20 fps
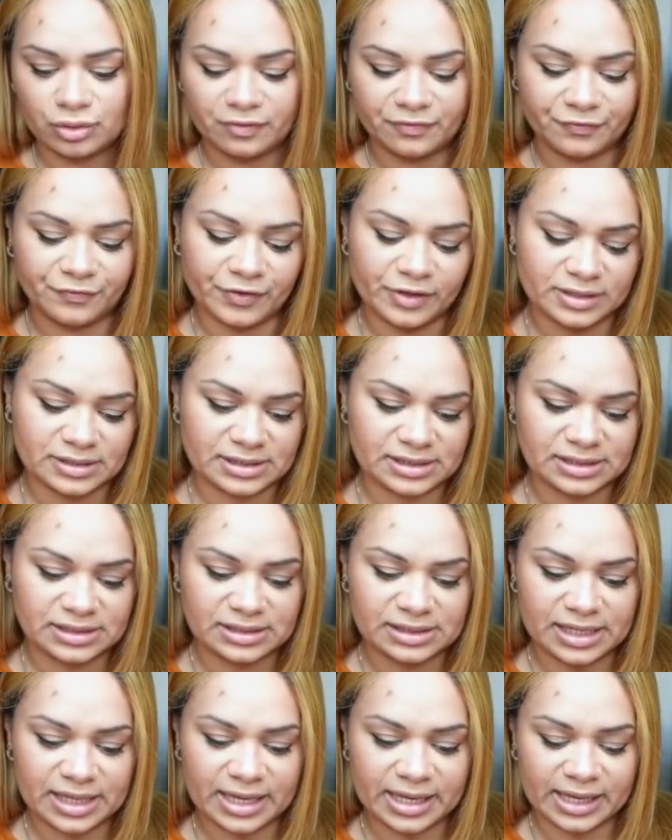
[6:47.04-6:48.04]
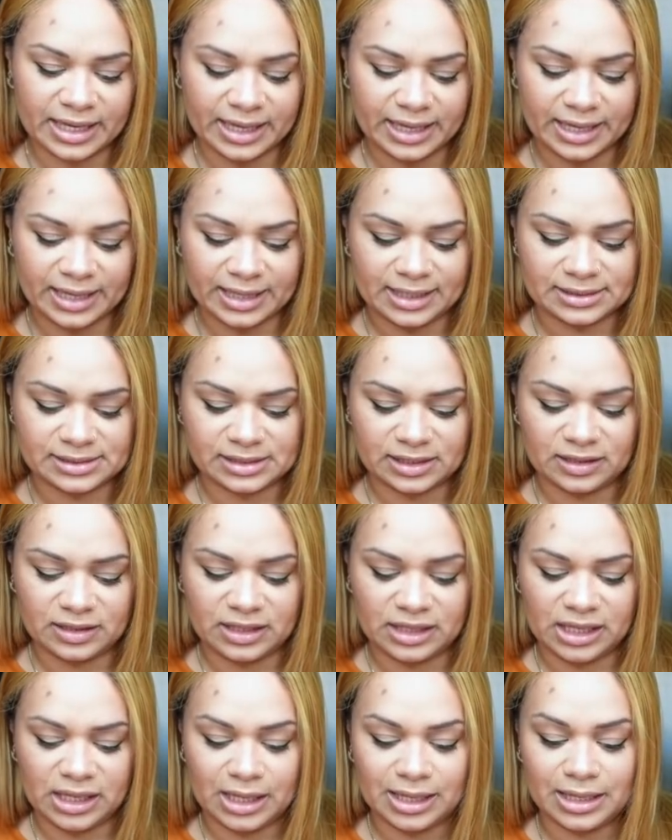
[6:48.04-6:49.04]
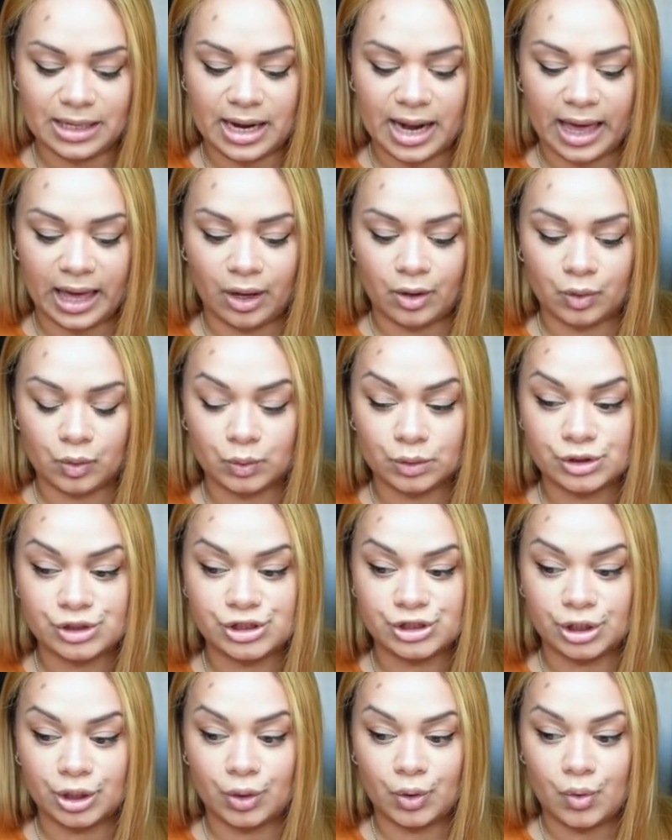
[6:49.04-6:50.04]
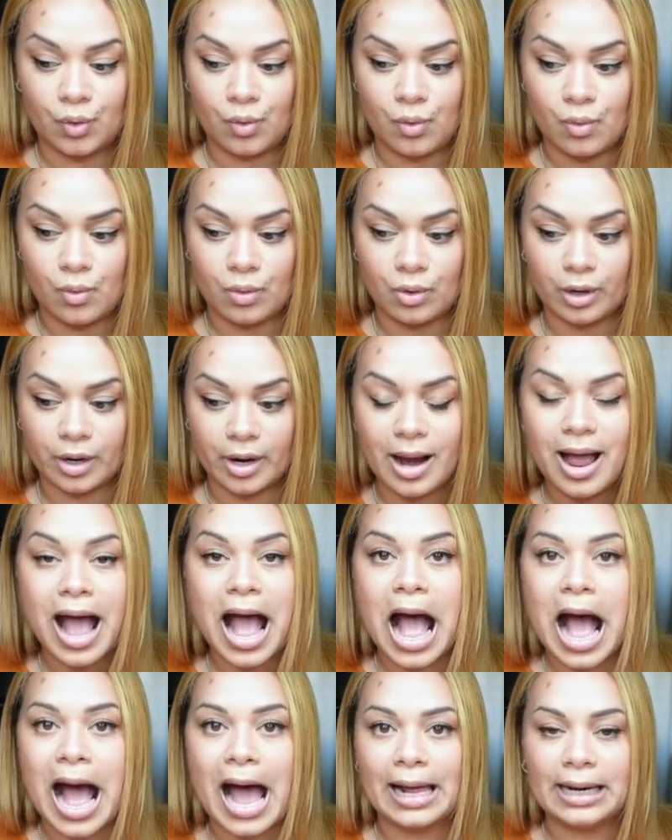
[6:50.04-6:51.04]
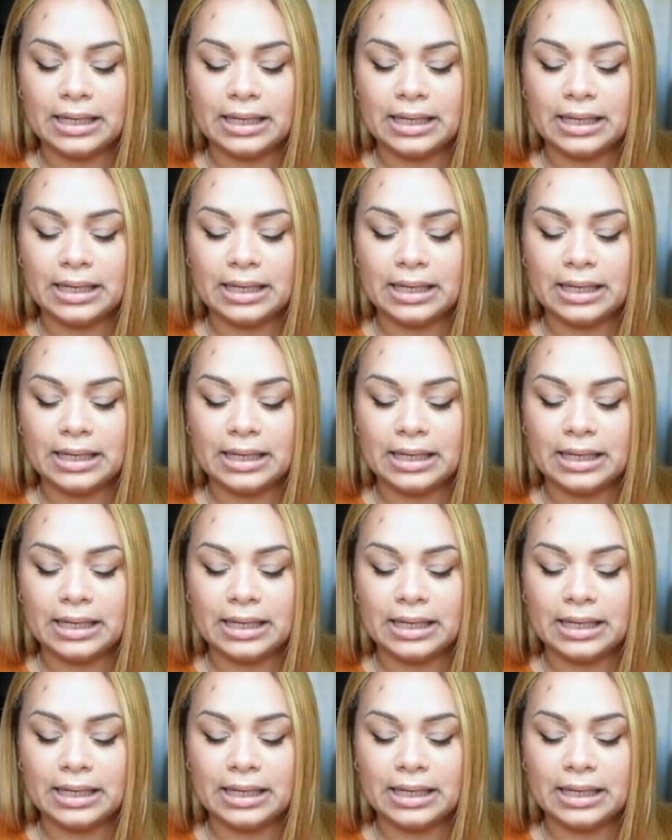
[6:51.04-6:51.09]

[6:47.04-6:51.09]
the first thing is the nail decor. I